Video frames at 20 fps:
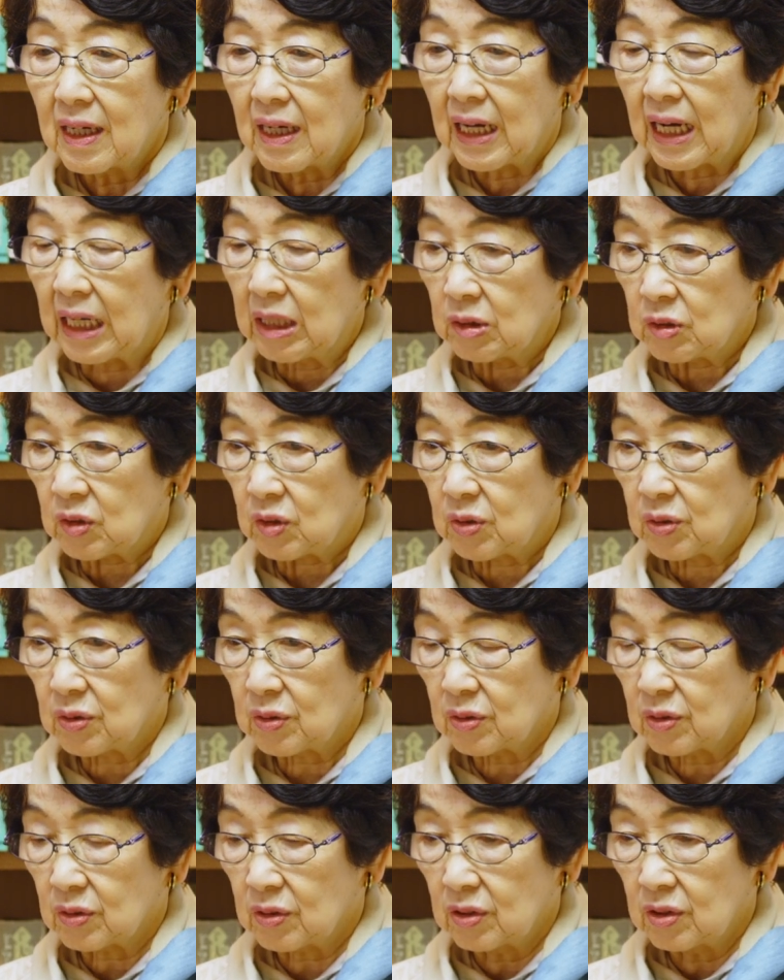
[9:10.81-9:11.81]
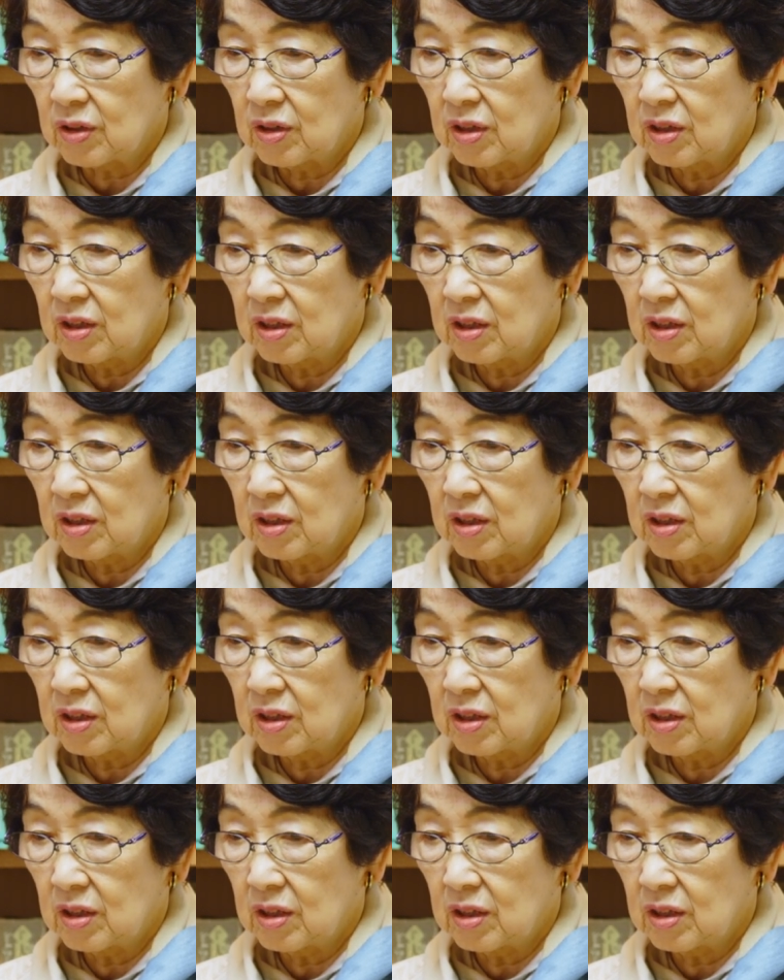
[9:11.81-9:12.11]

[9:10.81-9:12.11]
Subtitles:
how to